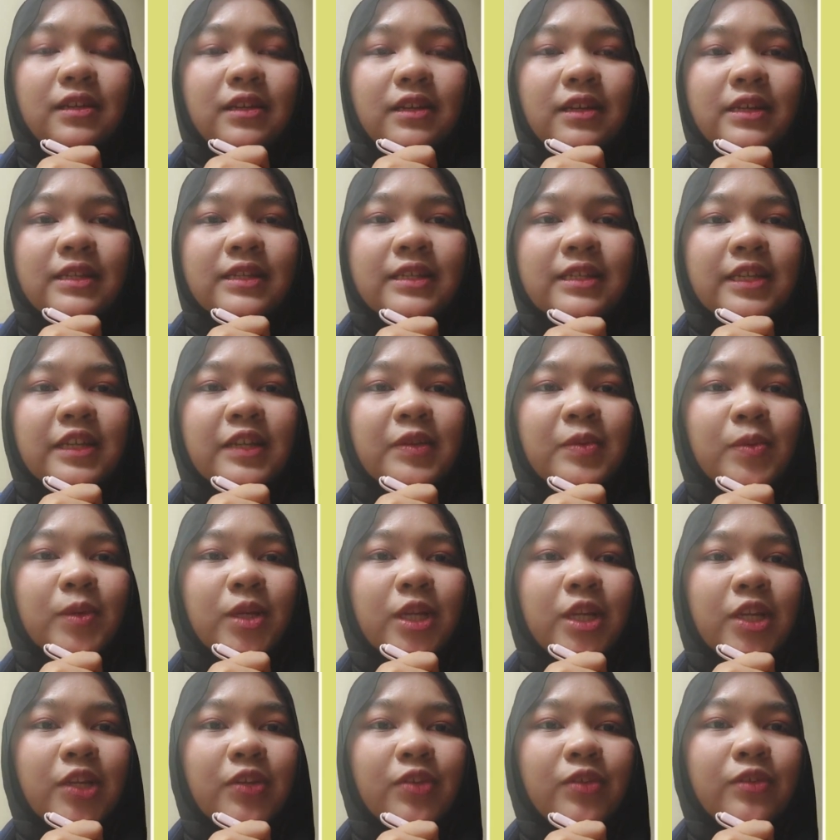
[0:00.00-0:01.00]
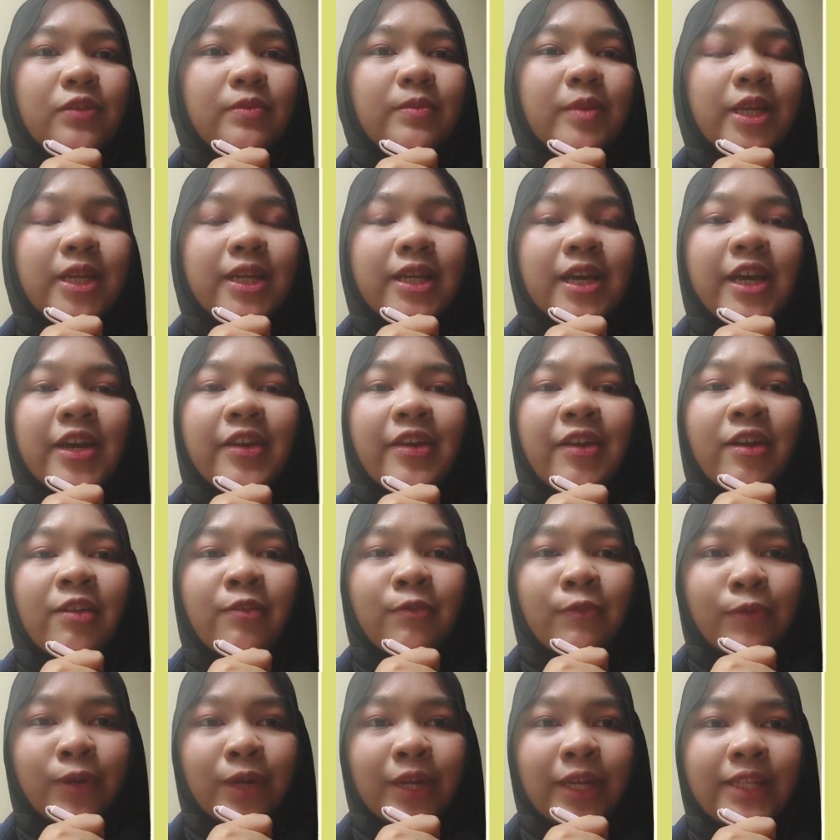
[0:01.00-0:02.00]
Assalamualaikum and hi
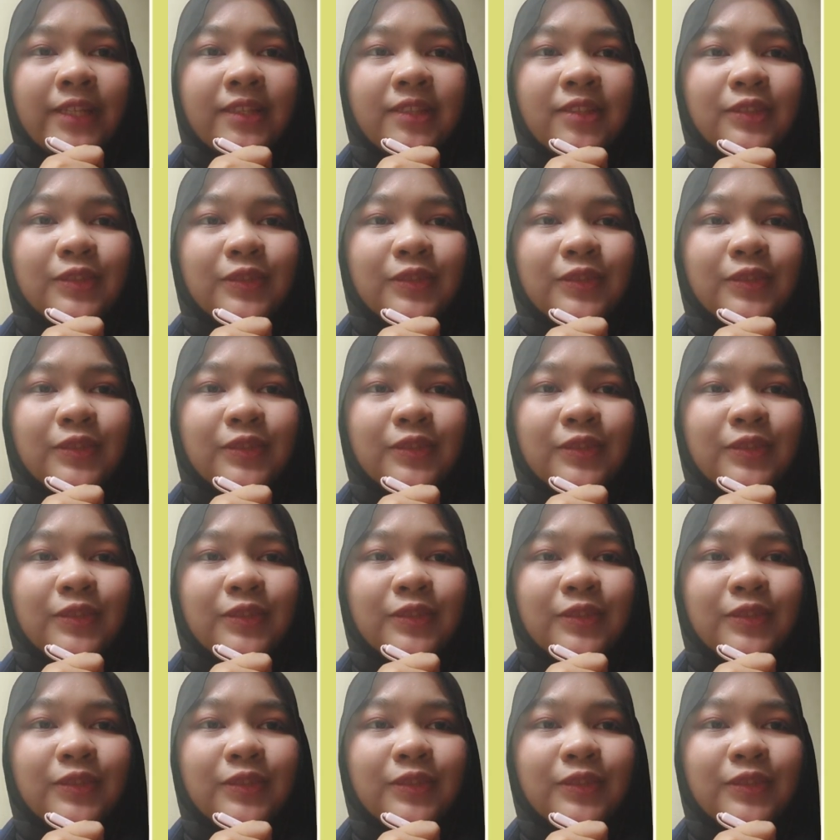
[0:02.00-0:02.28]
everyone.